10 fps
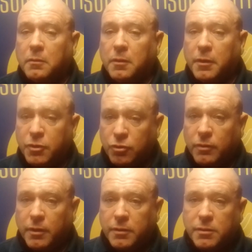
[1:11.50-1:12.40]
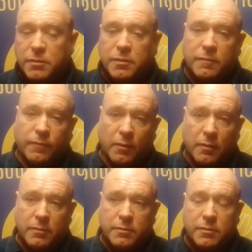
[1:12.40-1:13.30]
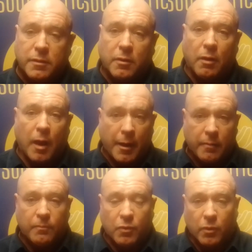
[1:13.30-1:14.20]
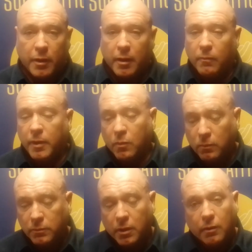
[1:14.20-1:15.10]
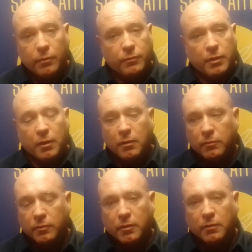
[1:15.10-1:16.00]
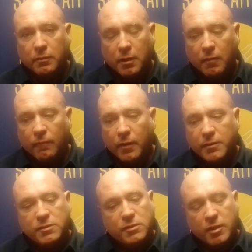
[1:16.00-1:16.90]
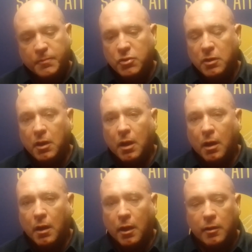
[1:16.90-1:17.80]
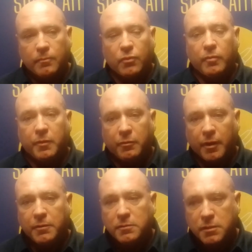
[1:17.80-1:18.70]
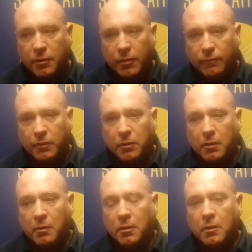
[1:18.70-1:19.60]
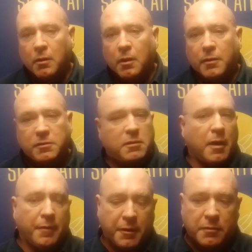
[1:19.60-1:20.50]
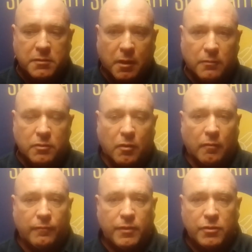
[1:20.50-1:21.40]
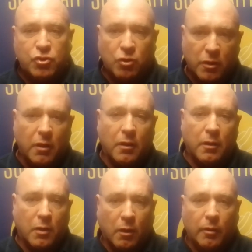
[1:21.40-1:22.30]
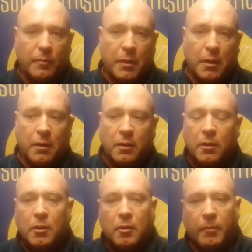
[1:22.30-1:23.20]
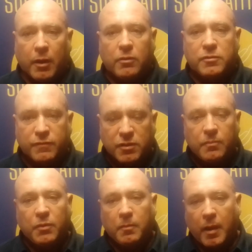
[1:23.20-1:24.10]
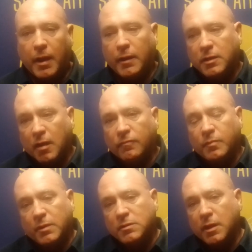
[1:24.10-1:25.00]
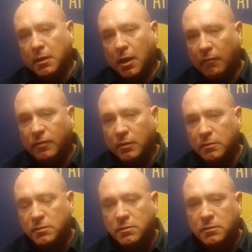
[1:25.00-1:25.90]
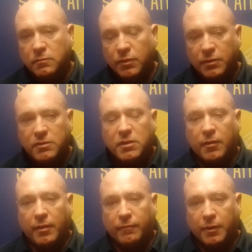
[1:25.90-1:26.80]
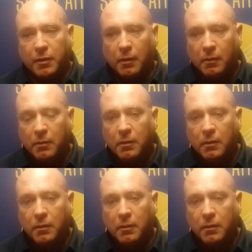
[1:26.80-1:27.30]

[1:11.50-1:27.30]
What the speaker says: The issue is that fathers that are unemployed, and we all know the exceptionally high unemployment rate in South Africa as a direct result of the shocking economy because of simple bad government and governance within South Africa.